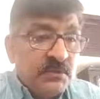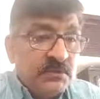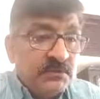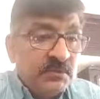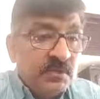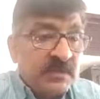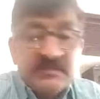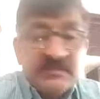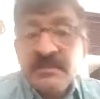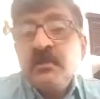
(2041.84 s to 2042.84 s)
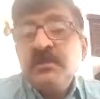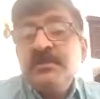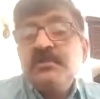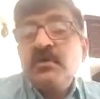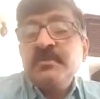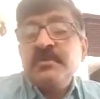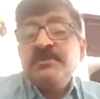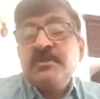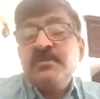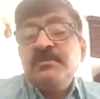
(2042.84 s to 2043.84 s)
So considering all these complications,
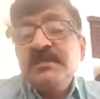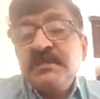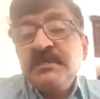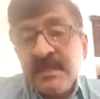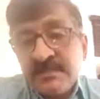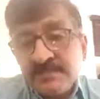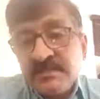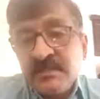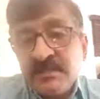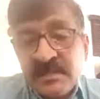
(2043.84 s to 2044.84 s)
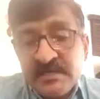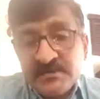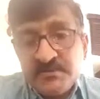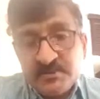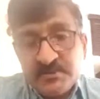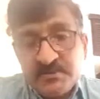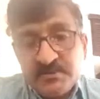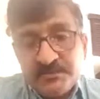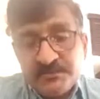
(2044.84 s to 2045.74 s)
you have to treat it as early as possible.